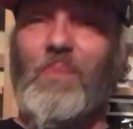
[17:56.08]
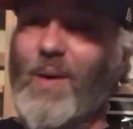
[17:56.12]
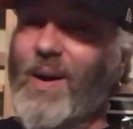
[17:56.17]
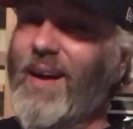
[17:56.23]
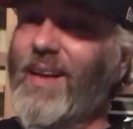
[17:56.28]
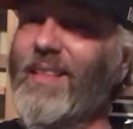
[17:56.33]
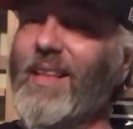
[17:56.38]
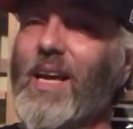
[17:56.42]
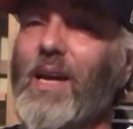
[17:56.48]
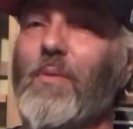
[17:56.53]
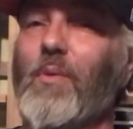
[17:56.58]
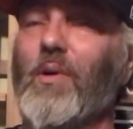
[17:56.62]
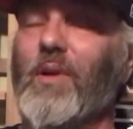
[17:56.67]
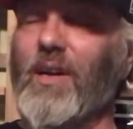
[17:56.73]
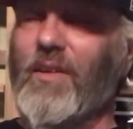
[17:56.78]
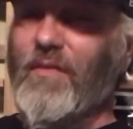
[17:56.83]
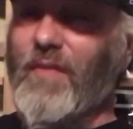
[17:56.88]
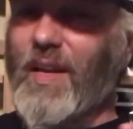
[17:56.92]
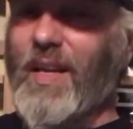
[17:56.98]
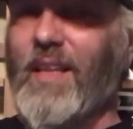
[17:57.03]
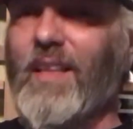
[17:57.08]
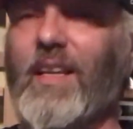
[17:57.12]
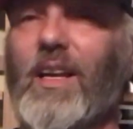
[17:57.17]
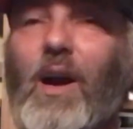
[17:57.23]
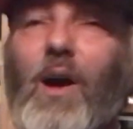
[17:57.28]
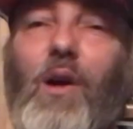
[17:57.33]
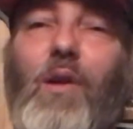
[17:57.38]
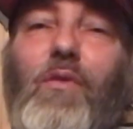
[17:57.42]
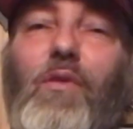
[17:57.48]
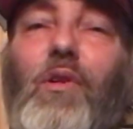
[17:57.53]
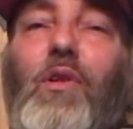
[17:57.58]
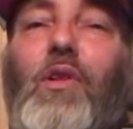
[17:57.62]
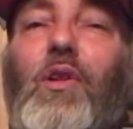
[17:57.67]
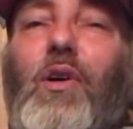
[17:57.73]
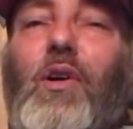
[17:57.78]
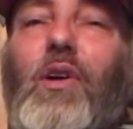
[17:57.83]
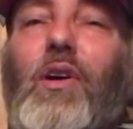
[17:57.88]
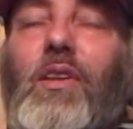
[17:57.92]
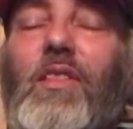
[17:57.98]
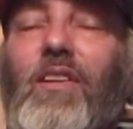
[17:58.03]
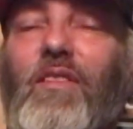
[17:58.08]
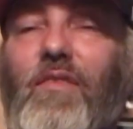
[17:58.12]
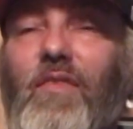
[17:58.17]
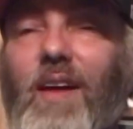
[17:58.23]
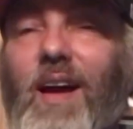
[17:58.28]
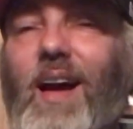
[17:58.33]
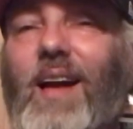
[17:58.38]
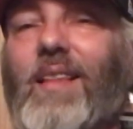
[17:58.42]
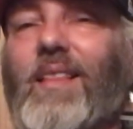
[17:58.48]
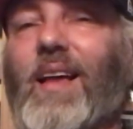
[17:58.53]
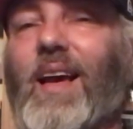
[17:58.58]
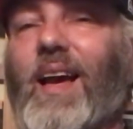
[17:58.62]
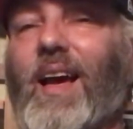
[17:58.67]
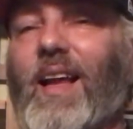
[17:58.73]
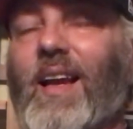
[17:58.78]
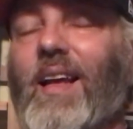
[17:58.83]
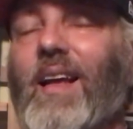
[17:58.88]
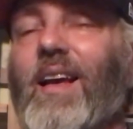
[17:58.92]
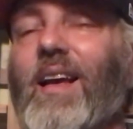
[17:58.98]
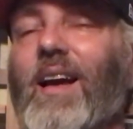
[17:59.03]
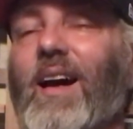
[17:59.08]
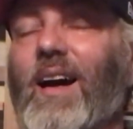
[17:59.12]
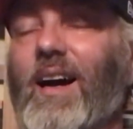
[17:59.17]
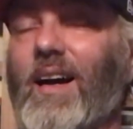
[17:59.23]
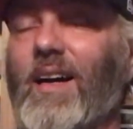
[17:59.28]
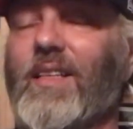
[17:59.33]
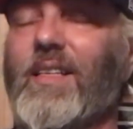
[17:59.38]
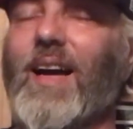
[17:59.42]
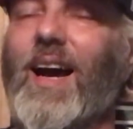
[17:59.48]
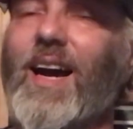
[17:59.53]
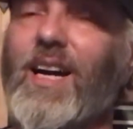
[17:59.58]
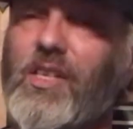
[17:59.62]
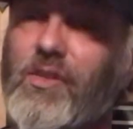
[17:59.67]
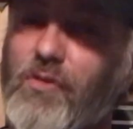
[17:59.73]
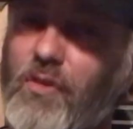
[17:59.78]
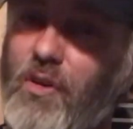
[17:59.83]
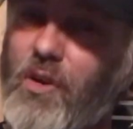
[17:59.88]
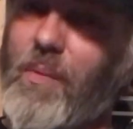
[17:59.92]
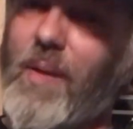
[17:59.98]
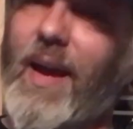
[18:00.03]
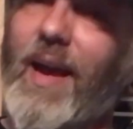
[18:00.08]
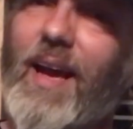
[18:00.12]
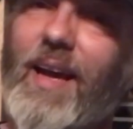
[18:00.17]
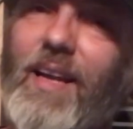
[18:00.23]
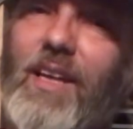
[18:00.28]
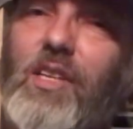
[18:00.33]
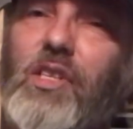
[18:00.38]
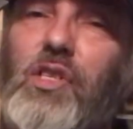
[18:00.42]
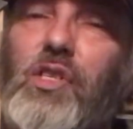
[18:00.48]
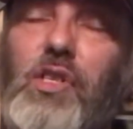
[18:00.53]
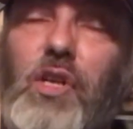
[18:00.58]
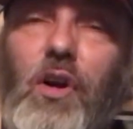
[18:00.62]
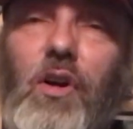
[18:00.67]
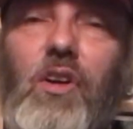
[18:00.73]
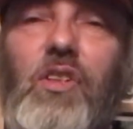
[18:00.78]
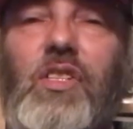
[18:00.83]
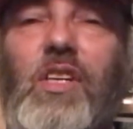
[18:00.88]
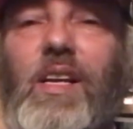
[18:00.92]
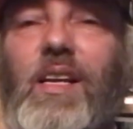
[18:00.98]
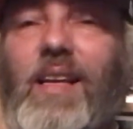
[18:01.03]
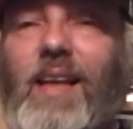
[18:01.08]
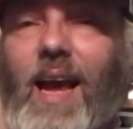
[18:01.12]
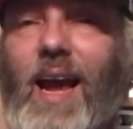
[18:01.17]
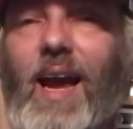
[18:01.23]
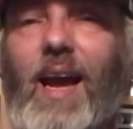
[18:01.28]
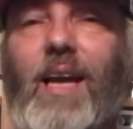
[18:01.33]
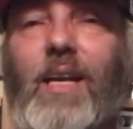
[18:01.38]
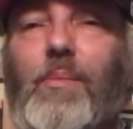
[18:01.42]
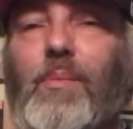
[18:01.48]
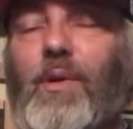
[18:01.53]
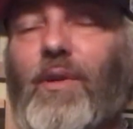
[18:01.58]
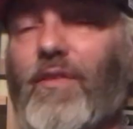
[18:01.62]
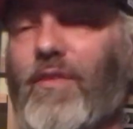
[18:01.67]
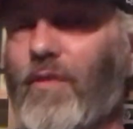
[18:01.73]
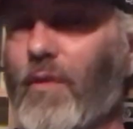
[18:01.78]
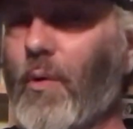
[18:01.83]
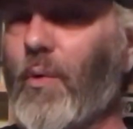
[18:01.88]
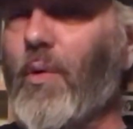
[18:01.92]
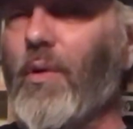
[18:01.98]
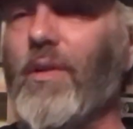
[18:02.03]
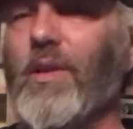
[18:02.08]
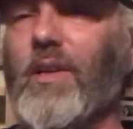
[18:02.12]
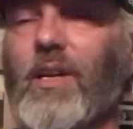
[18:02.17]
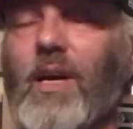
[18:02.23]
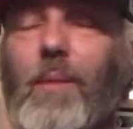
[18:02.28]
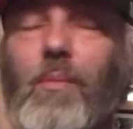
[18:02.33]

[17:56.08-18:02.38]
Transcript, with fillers: but they will conveniently overlook the fact that Ty Jerome had his jersey yanked before the